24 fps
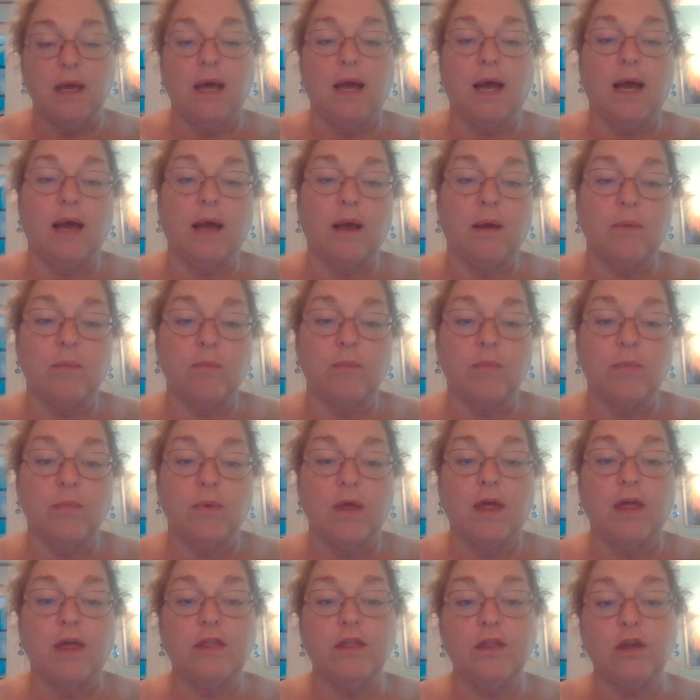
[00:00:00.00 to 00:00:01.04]
Um,
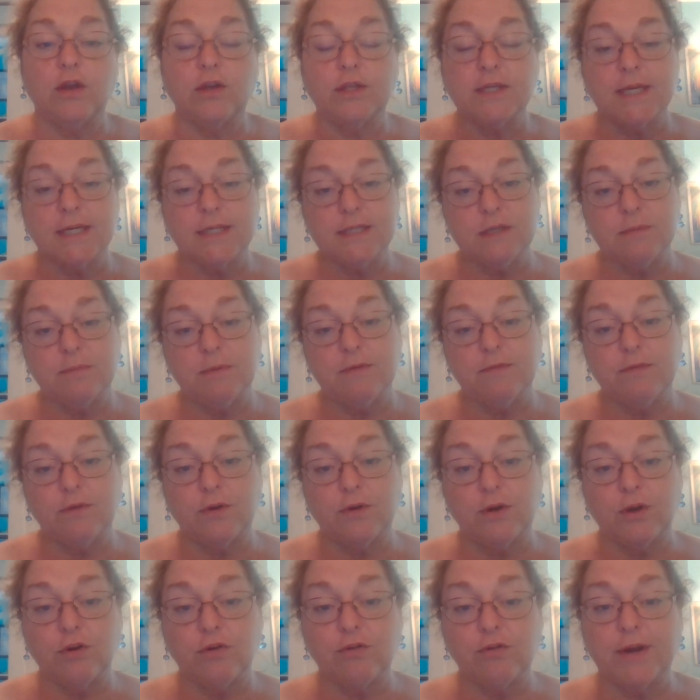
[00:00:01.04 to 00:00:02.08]
they tend to be
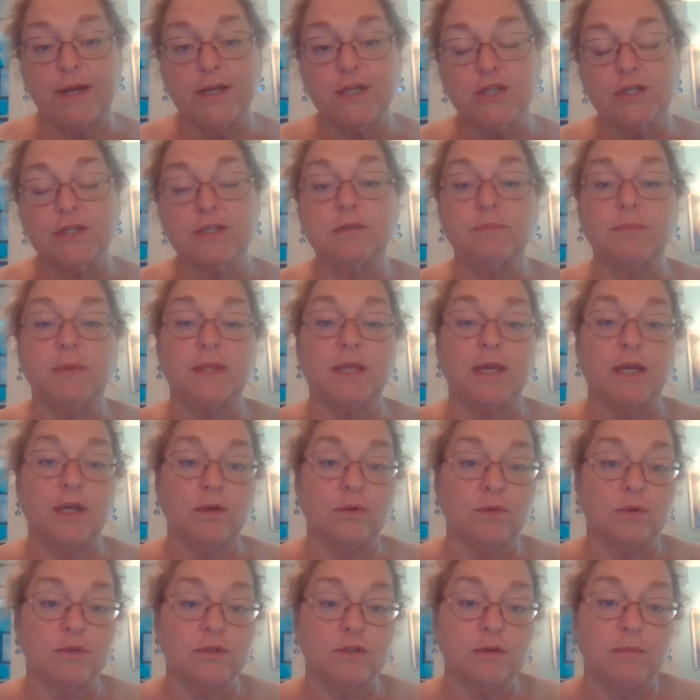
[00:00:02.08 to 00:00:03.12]
very courageous, but they
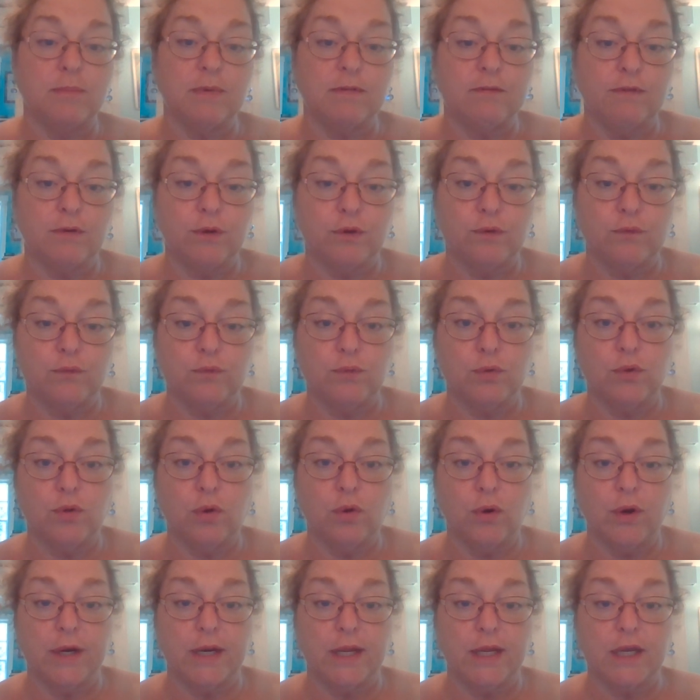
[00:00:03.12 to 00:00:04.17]
can also be very
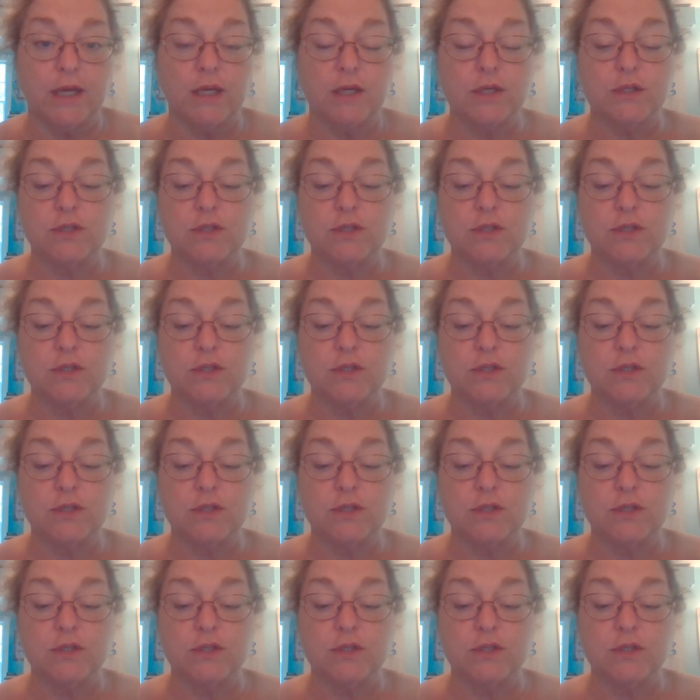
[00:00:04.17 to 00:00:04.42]
foolhardy.